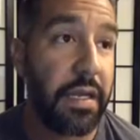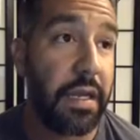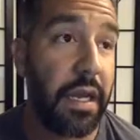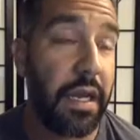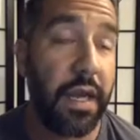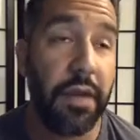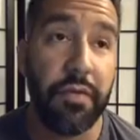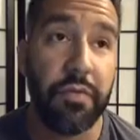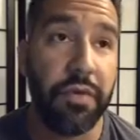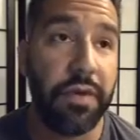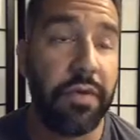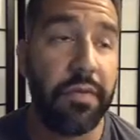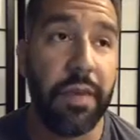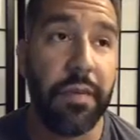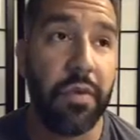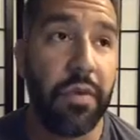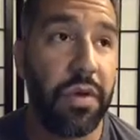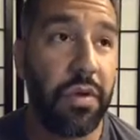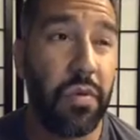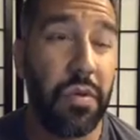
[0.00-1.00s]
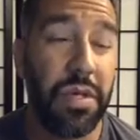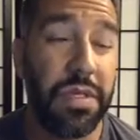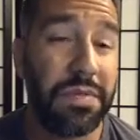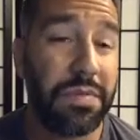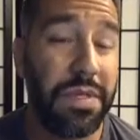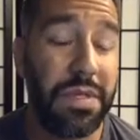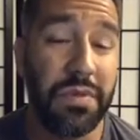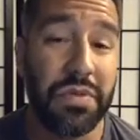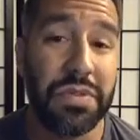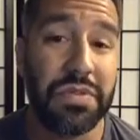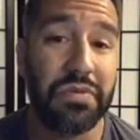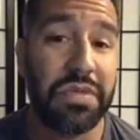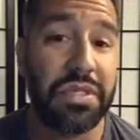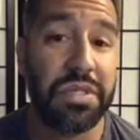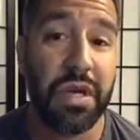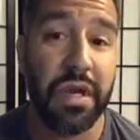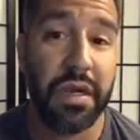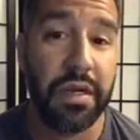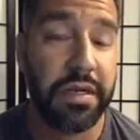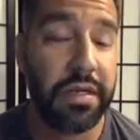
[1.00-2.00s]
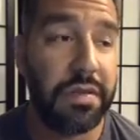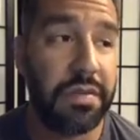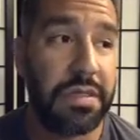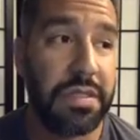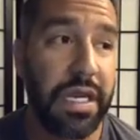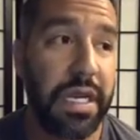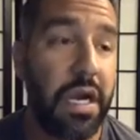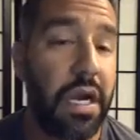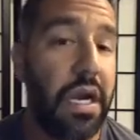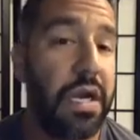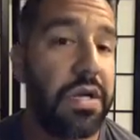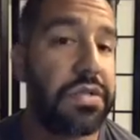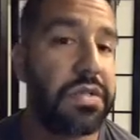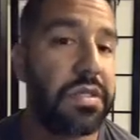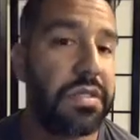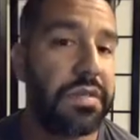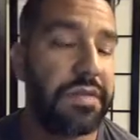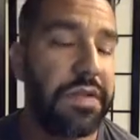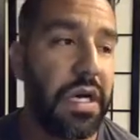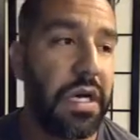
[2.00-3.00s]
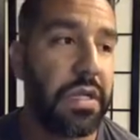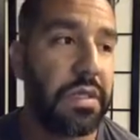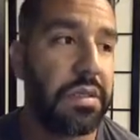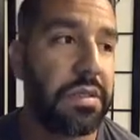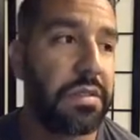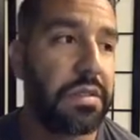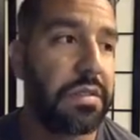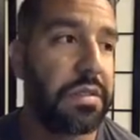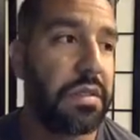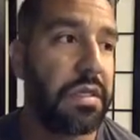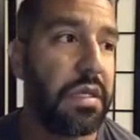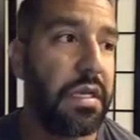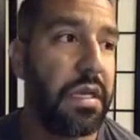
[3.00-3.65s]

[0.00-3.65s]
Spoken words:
I don't even remember what it was, but it was retarded. It was like hundreds of dollars.